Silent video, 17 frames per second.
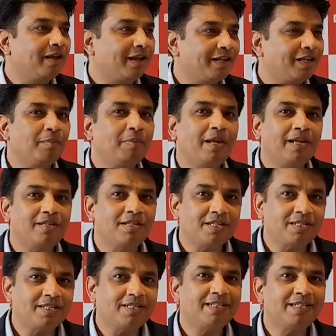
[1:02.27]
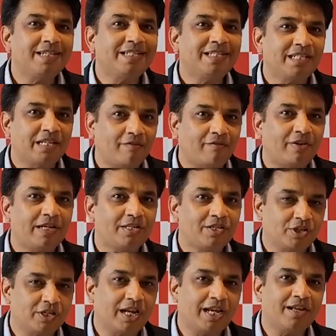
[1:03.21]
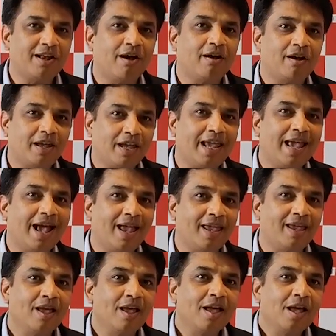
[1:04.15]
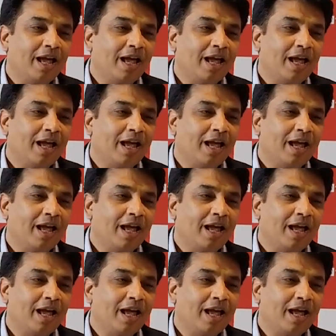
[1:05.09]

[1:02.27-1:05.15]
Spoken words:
enabling GCCs leverage data, AI,